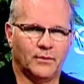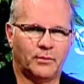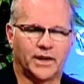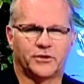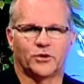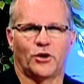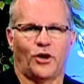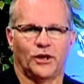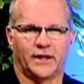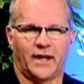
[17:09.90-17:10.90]
but they're
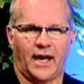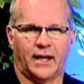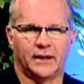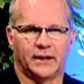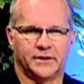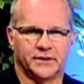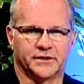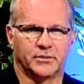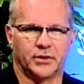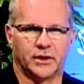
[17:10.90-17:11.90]
calling that a
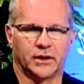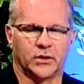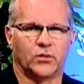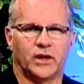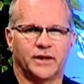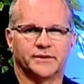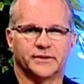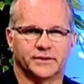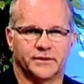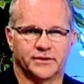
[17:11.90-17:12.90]
disability. What is
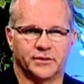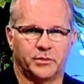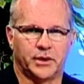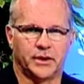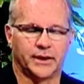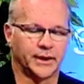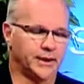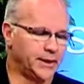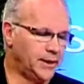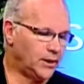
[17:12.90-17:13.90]
his disability?
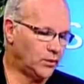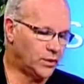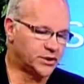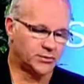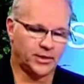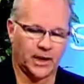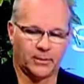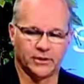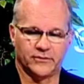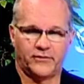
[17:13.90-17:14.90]
We should be
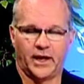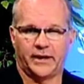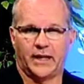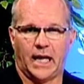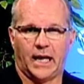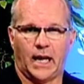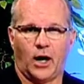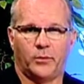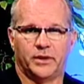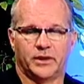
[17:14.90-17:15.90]
able to find that
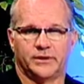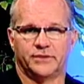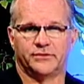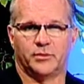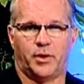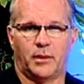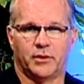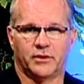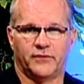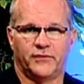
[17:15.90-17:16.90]
out because he was a
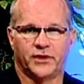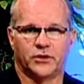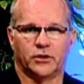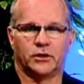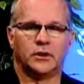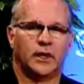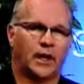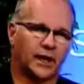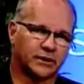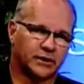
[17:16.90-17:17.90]
public official
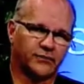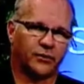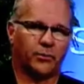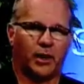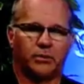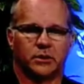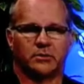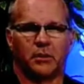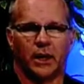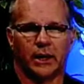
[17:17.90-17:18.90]
asking for
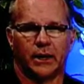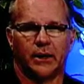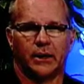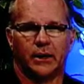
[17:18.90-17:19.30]
public money,